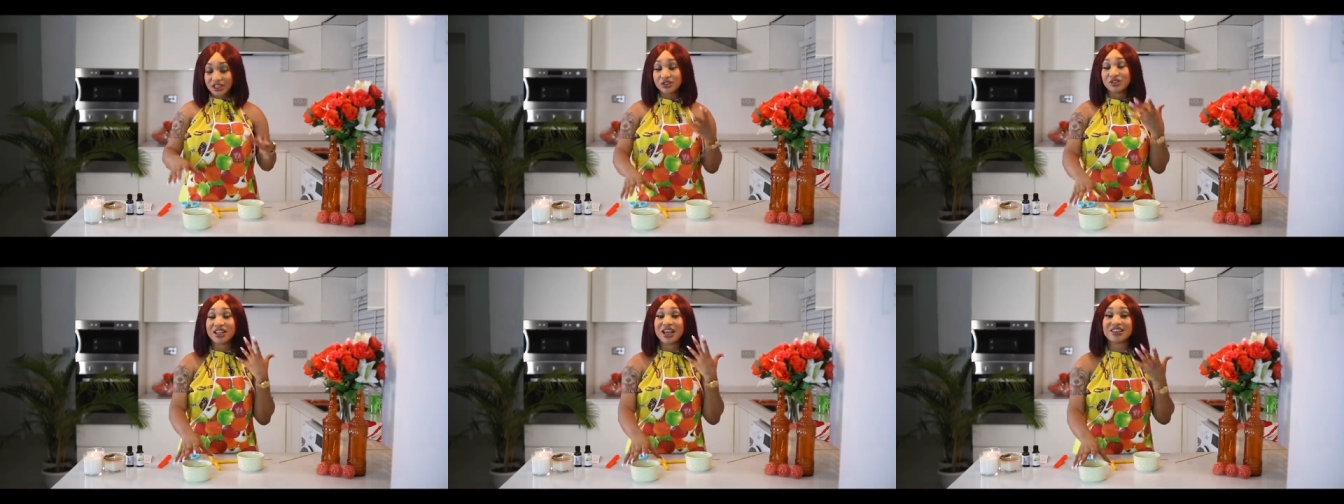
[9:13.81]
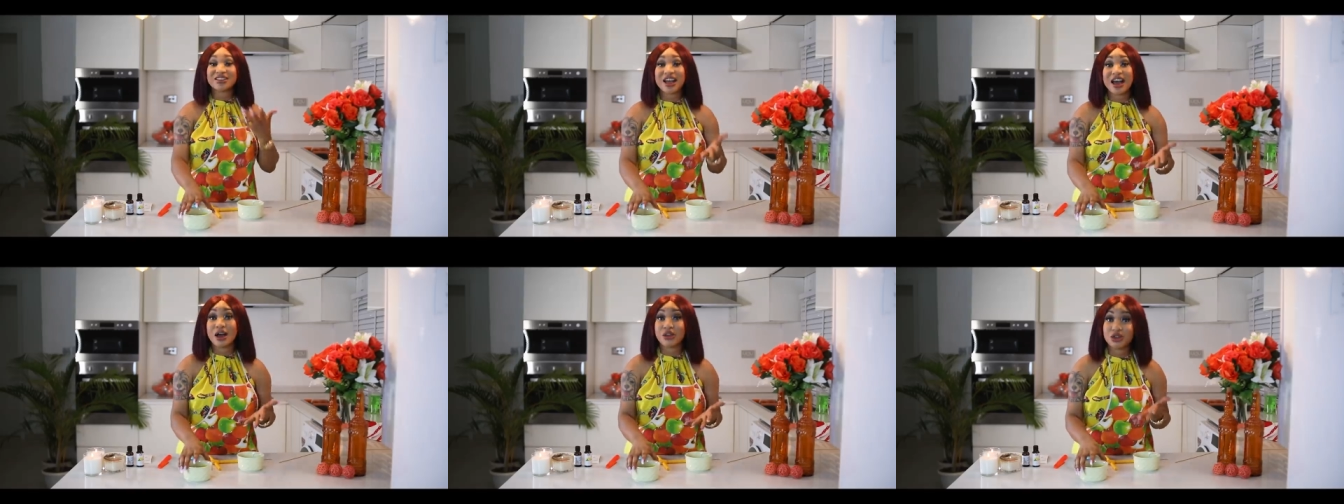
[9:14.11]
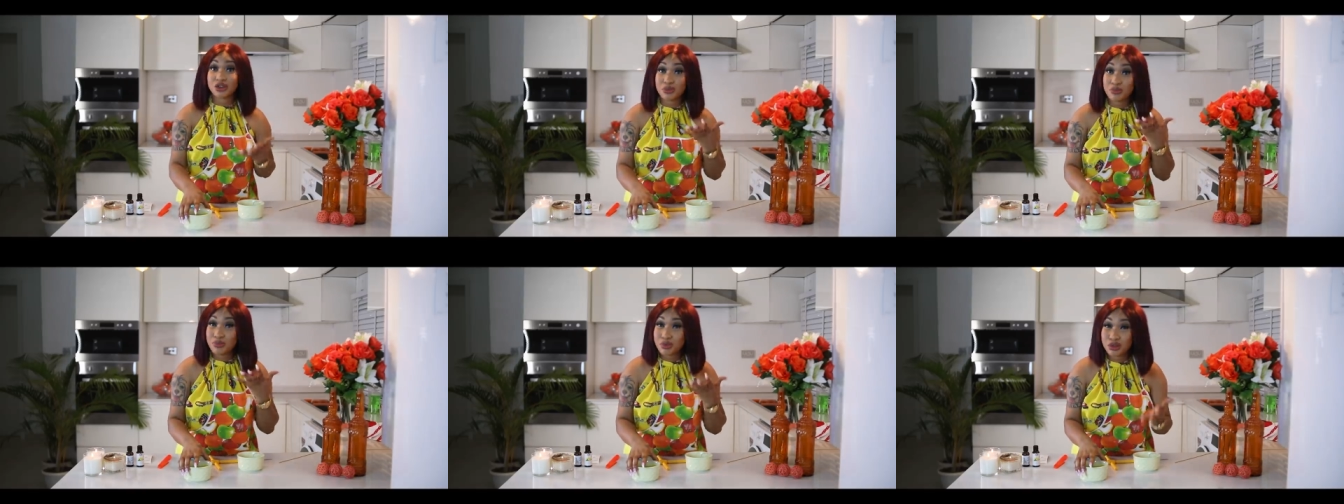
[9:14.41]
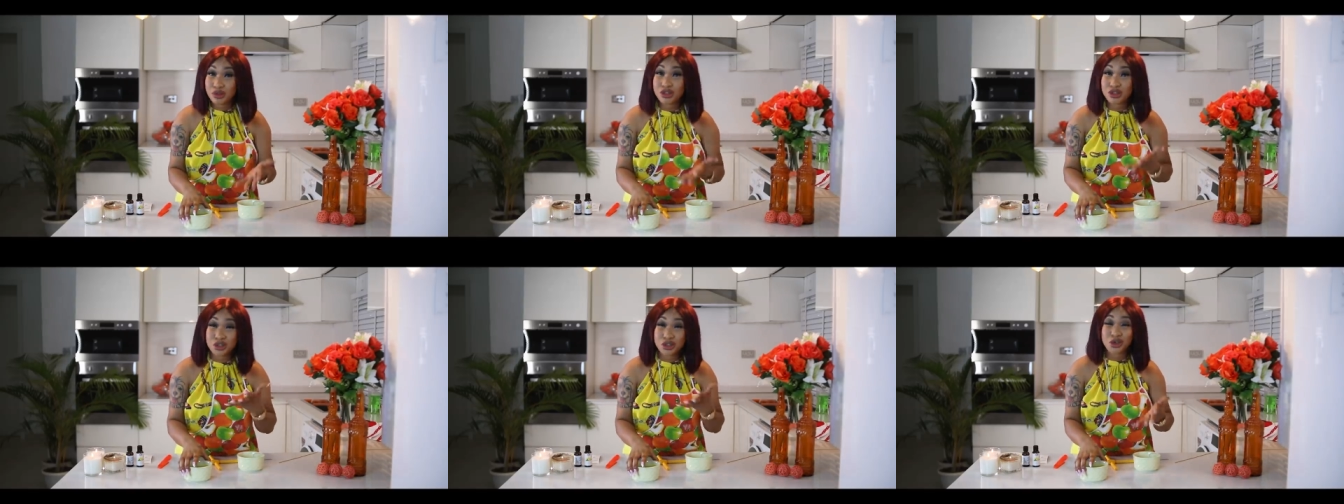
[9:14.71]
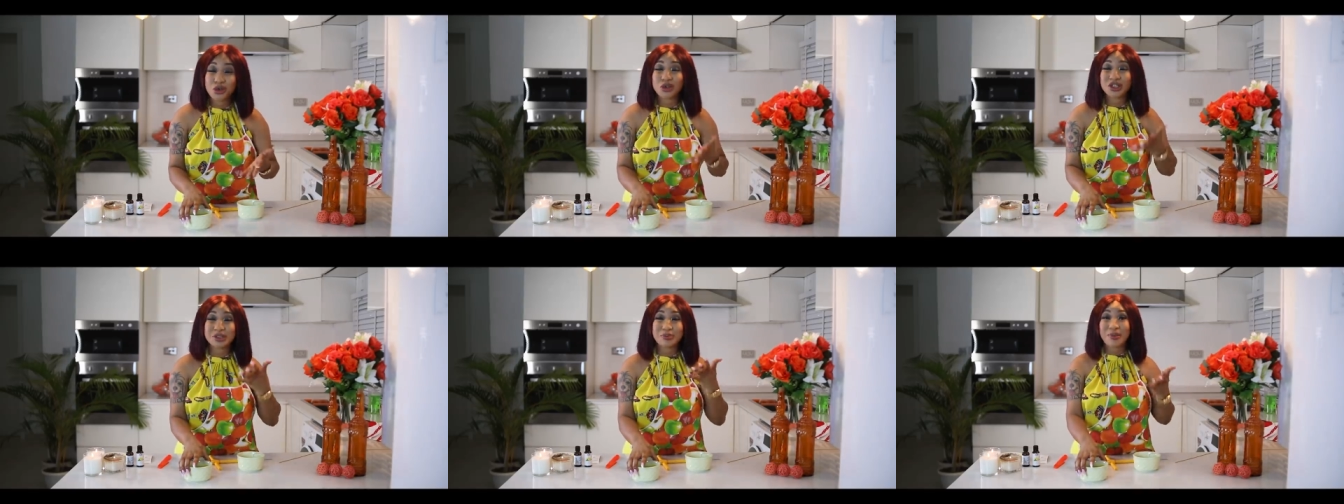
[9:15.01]
So that's how you put
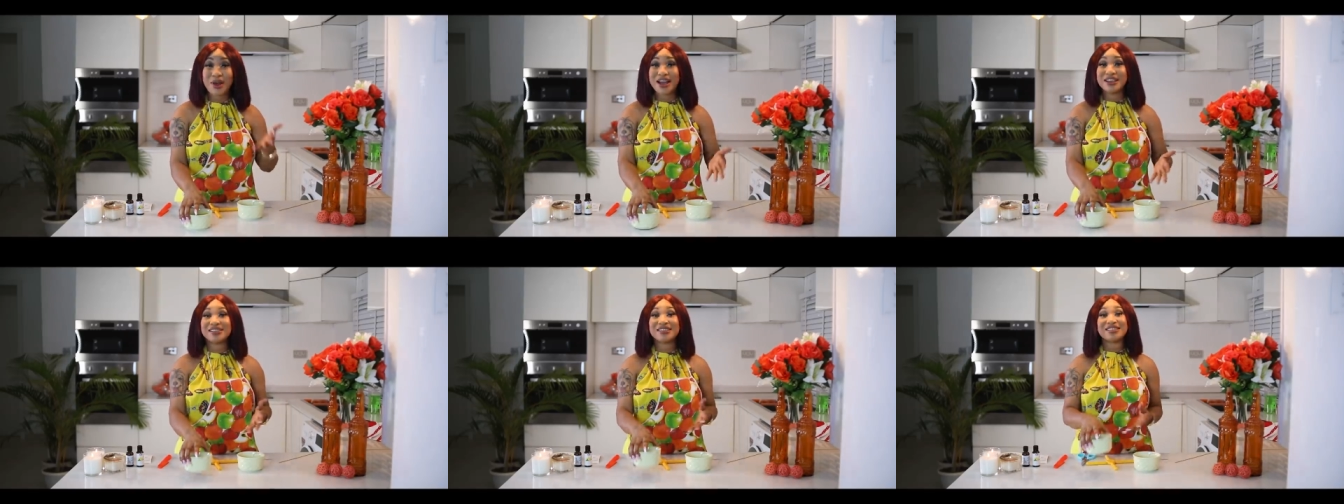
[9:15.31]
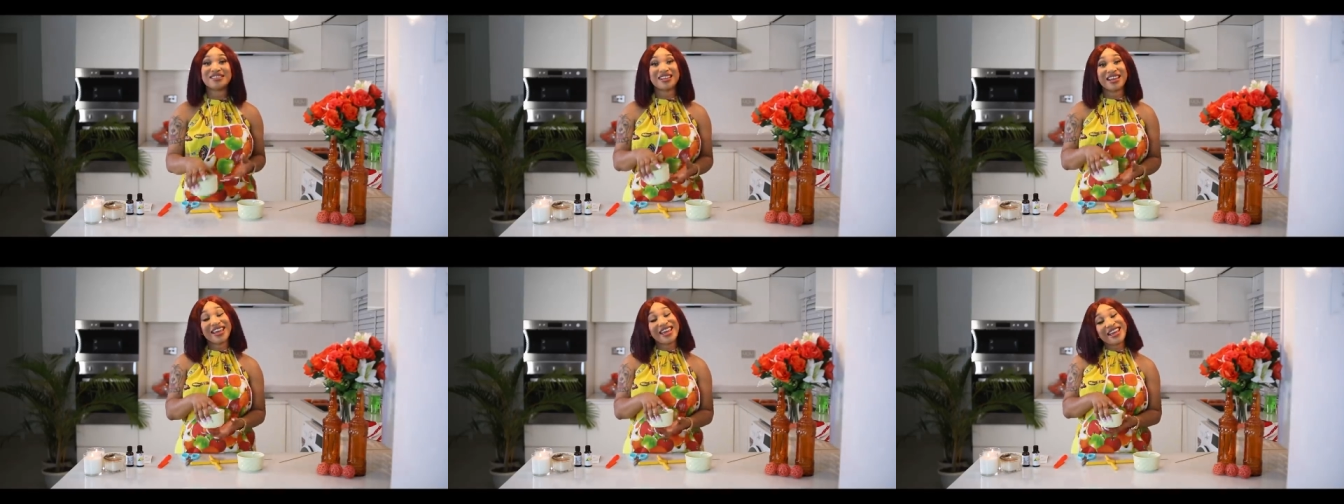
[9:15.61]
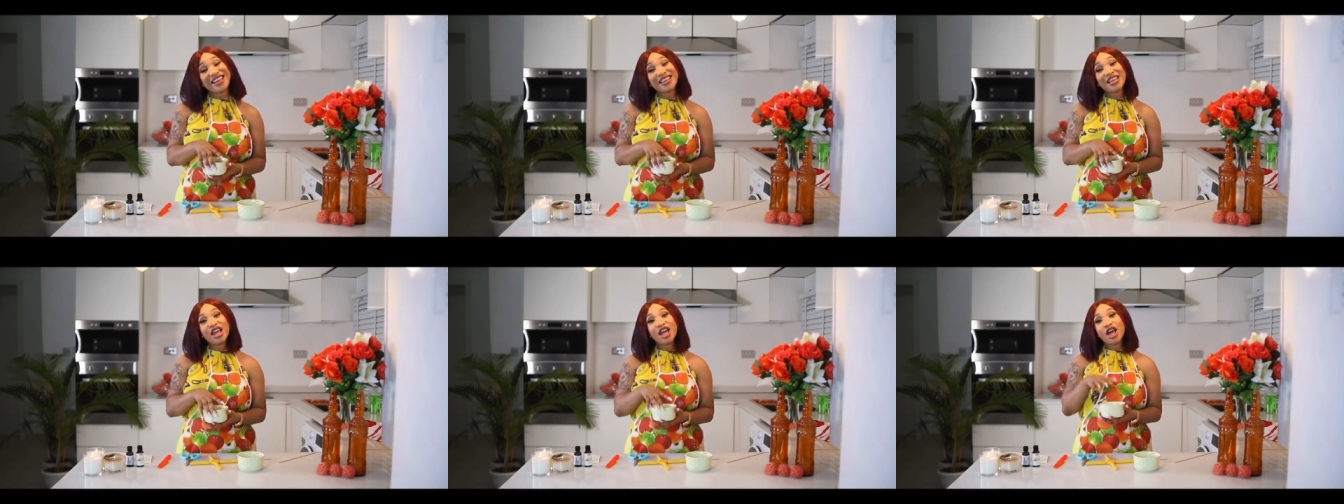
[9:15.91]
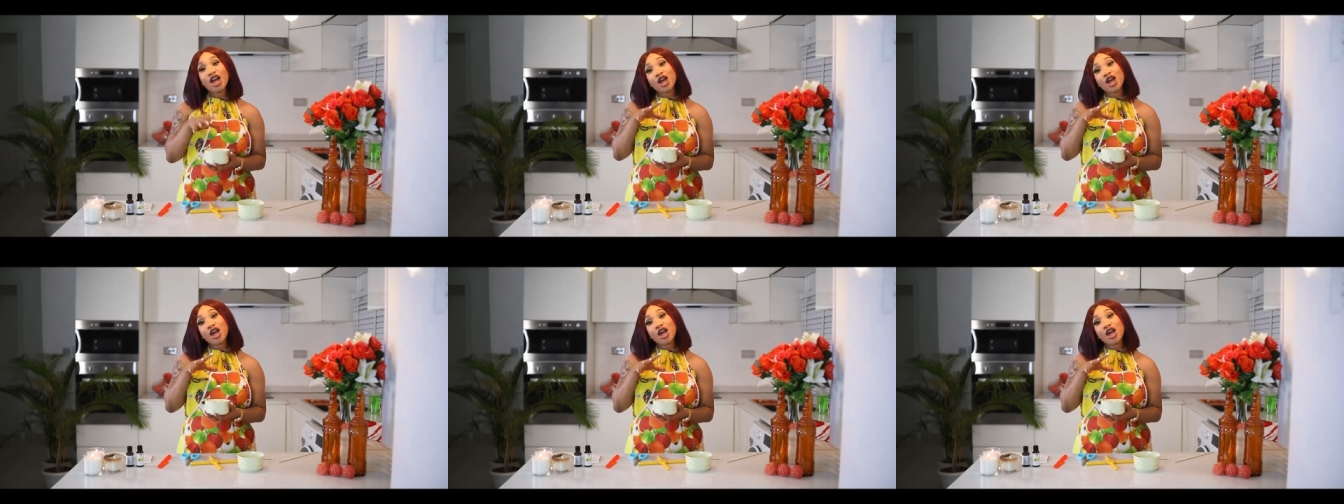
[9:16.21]
your spices in